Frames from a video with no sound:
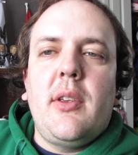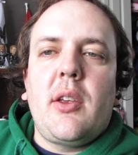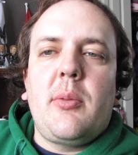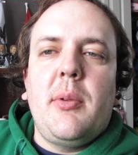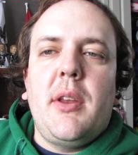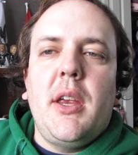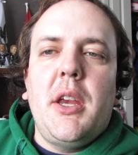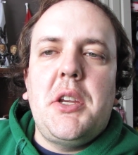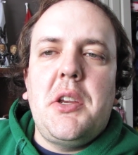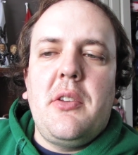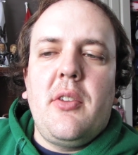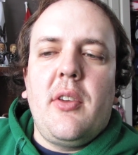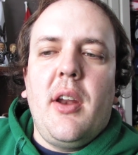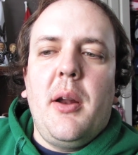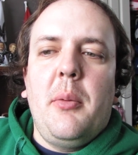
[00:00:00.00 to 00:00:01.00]

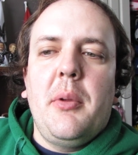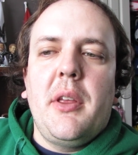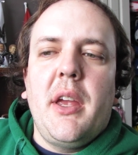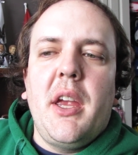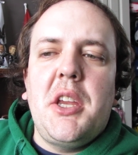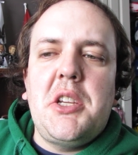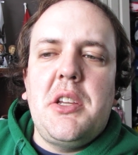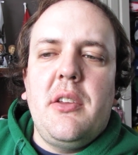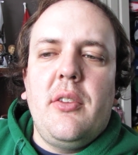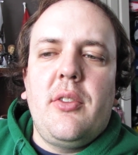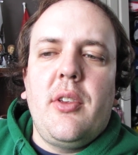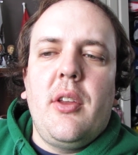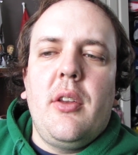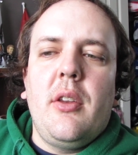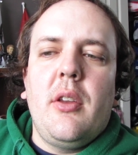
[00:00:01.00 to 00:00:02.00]
expectations, and obligations,
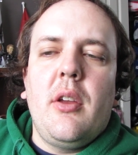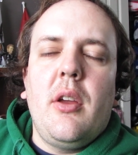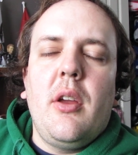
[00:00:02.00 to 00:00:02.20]
and